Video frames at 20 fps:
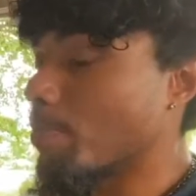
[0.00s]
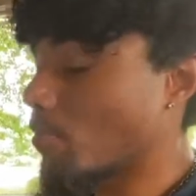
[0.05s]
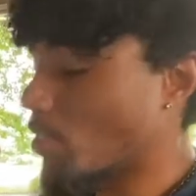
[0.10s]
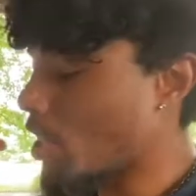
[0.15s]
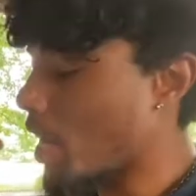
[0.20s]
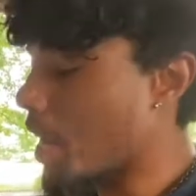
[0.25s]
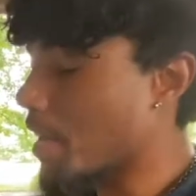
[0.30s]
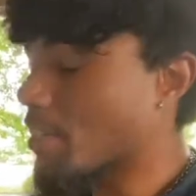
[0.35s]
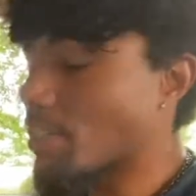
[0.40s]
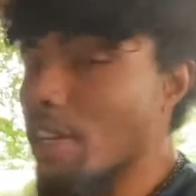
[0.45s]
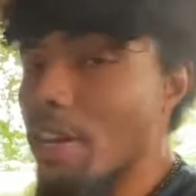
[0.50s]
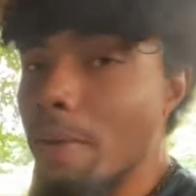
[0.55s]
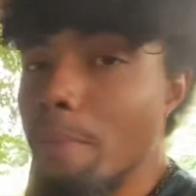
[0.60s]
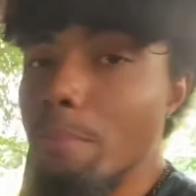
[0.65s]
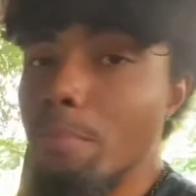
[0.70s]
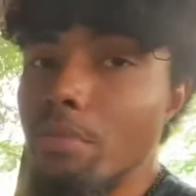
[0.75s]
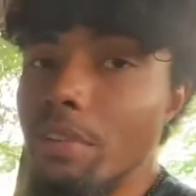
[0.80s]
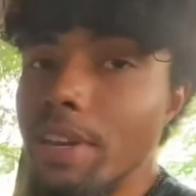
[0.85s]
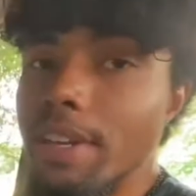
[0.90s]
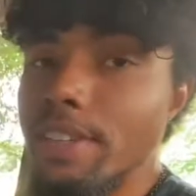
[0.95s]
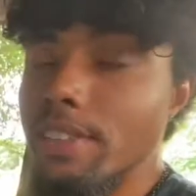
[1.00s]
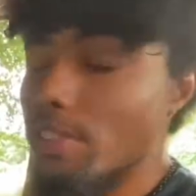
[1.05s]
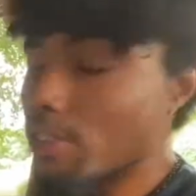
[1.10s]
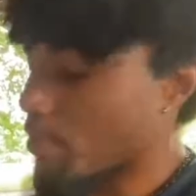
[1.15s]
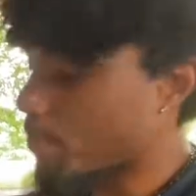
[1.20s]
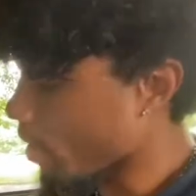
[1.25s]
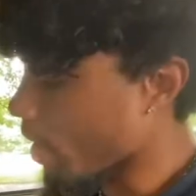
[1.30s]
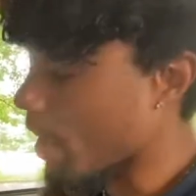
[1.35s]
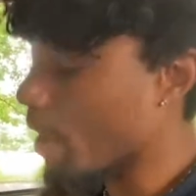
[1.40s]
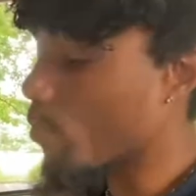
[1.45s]
taste that it
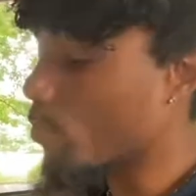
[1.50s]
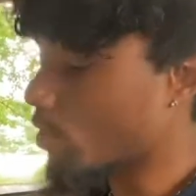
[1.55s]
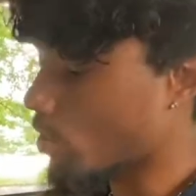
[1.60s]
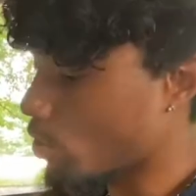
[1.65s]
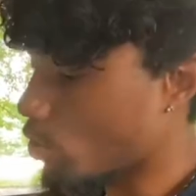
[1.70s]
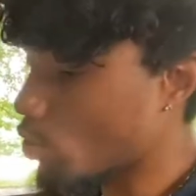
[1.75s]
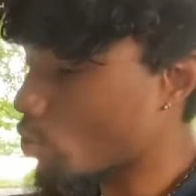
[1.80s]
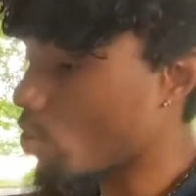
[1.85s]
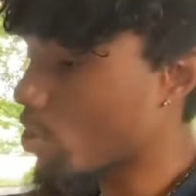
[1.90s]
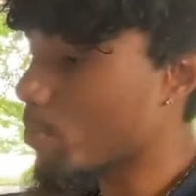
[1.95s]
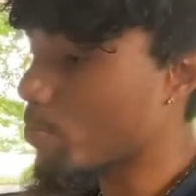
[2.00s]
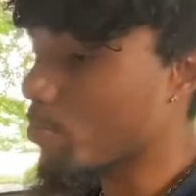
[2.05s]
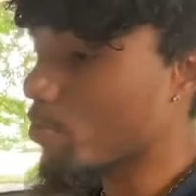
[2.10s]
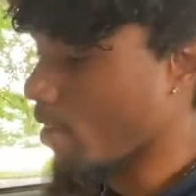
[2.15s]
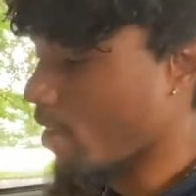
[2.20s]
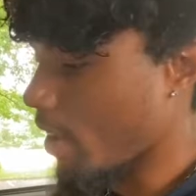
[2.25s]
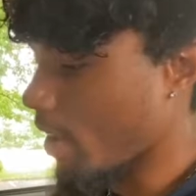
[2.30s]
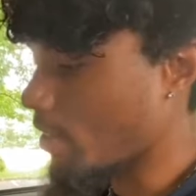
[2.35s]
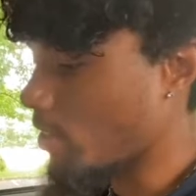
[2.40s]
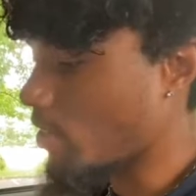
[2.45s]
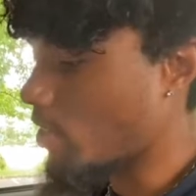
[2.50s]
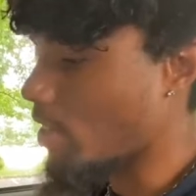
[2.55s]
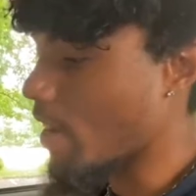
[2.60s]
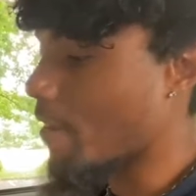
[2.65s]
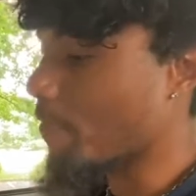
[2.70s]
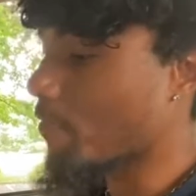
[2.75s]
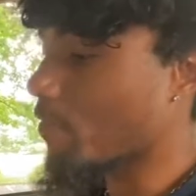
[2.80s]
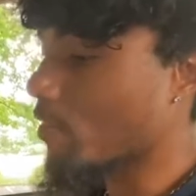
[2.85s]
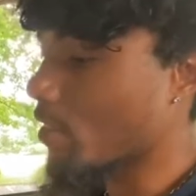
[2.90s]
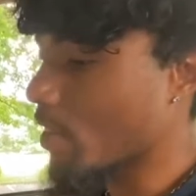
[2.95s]
brings. It was enjoyable. It
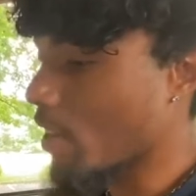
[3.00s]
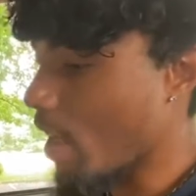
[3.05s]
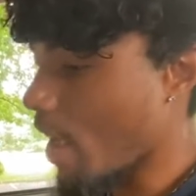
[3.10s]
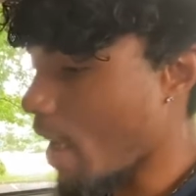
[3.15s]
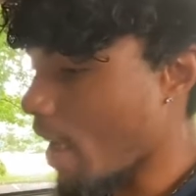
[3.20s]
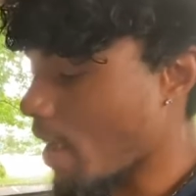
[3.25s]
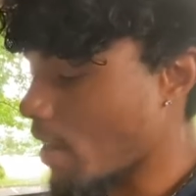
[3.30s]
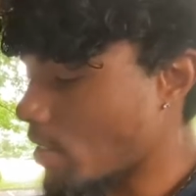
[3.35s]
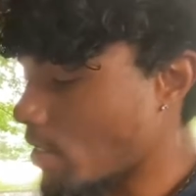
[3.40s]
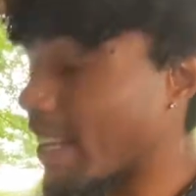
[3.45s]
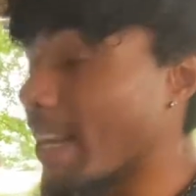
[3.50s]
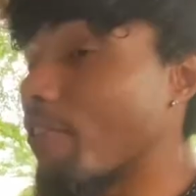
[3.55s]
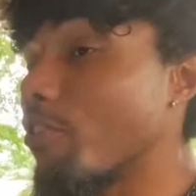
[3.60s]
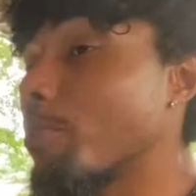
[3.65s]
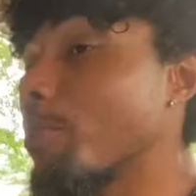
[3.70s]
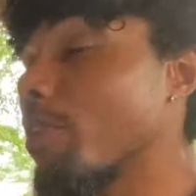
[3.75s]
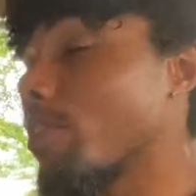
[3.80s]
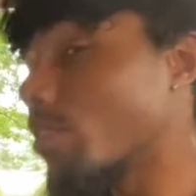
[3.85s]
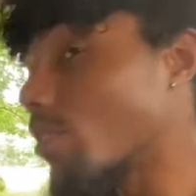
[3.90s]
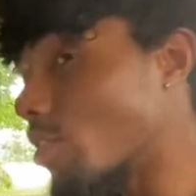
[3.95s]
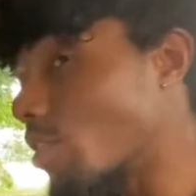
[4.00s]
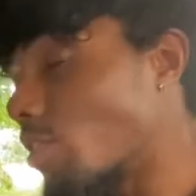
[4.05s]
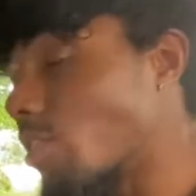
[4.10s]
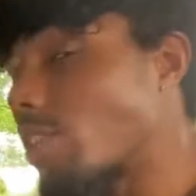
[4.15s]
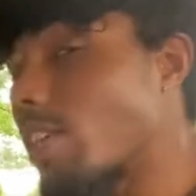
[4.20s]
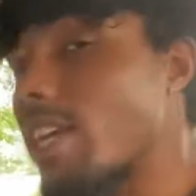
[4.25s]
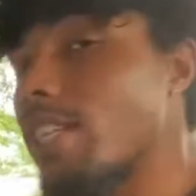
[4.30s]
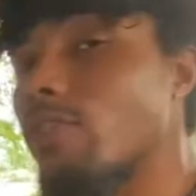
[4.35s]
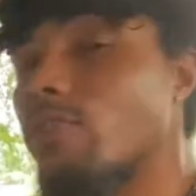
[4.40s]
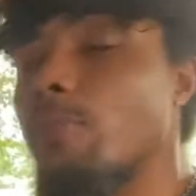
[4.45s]
definitely has given me a good
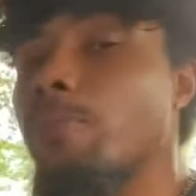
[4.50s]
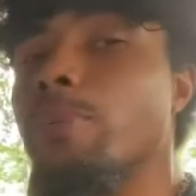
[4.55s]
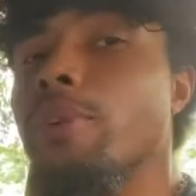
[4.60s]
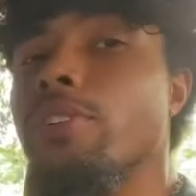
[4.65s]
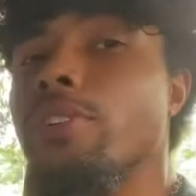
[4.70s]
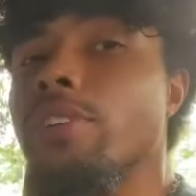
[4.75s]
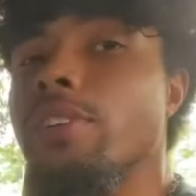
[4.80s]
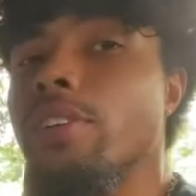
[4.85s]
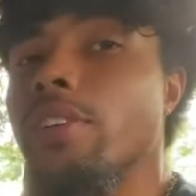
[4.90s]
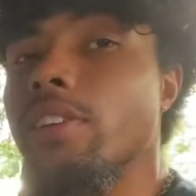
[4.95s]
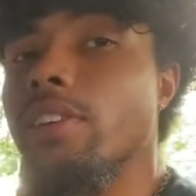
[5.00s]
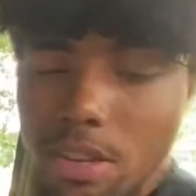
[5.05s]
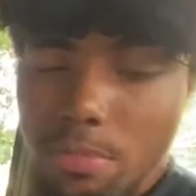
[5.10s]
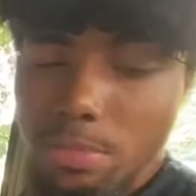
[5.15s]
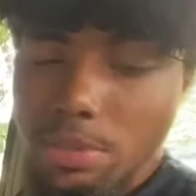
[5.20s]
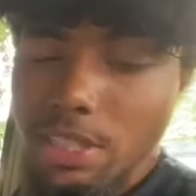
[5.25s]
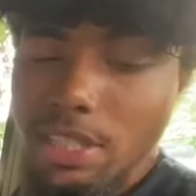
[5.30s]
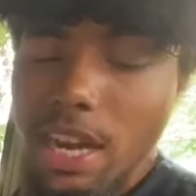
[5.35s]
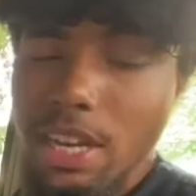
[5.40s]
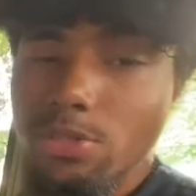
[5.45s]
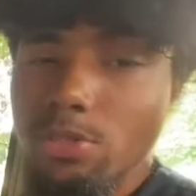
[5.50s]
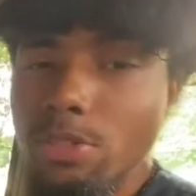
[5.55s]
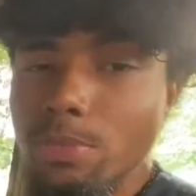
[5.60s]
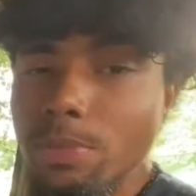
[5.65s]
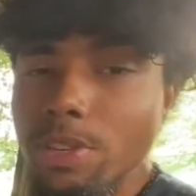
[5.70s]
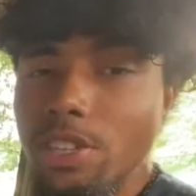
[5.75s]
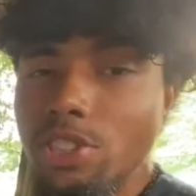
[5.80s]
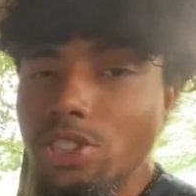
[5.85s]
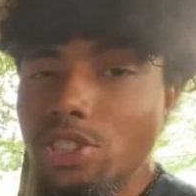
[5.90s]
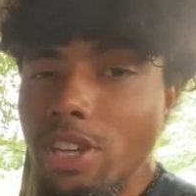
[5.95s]
taste for Burger King. Besides those
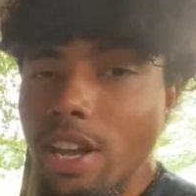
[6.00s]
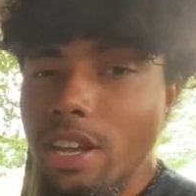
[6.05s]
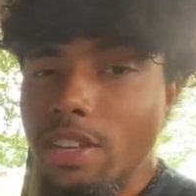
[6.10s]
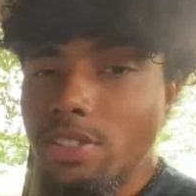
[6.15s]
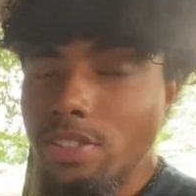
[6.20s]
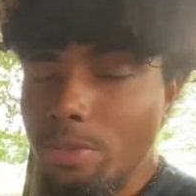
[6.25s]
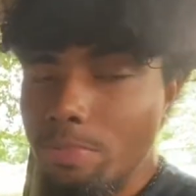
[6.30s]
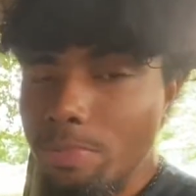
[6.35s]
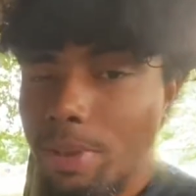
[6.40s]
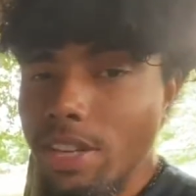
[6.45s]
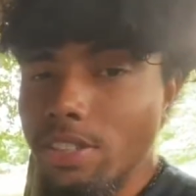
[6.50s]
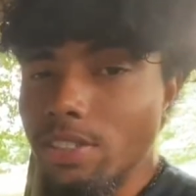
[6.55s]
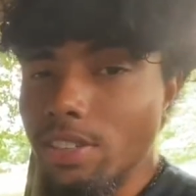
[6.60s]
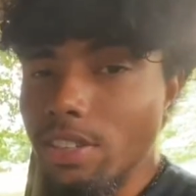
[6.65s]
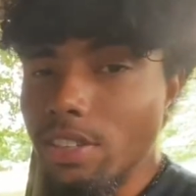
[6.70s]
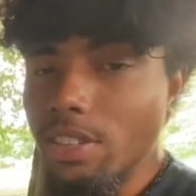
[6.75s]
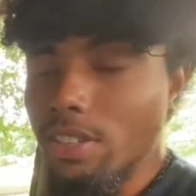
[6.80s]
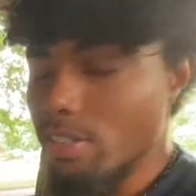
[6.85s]
mini shakes, they're basic.